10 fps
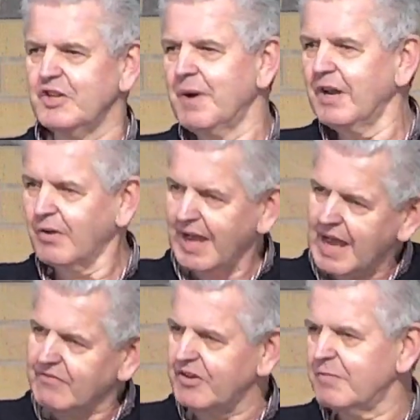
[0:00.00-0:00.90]
you might look
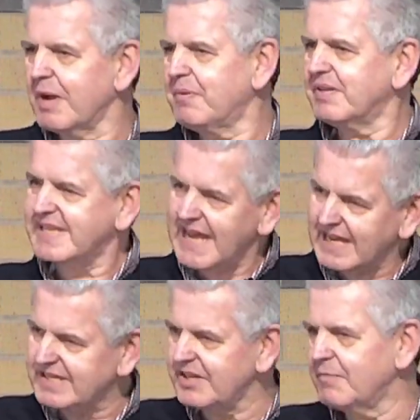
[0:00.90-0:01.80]
after it, you might
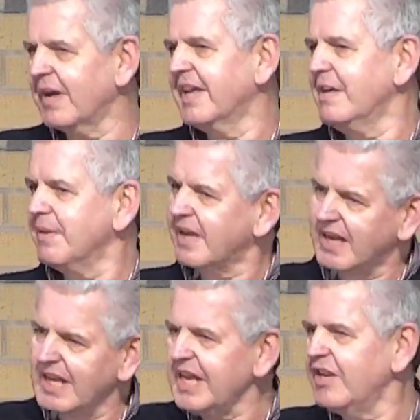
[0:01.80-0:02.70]
protect it, you might keep it
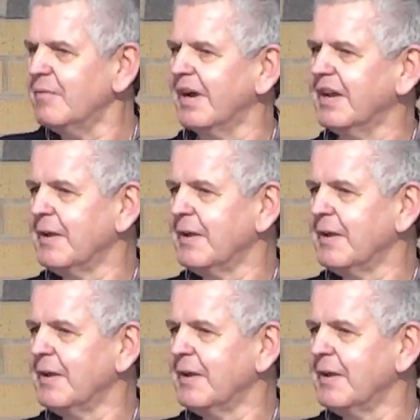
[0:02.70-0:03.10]
clean, you might,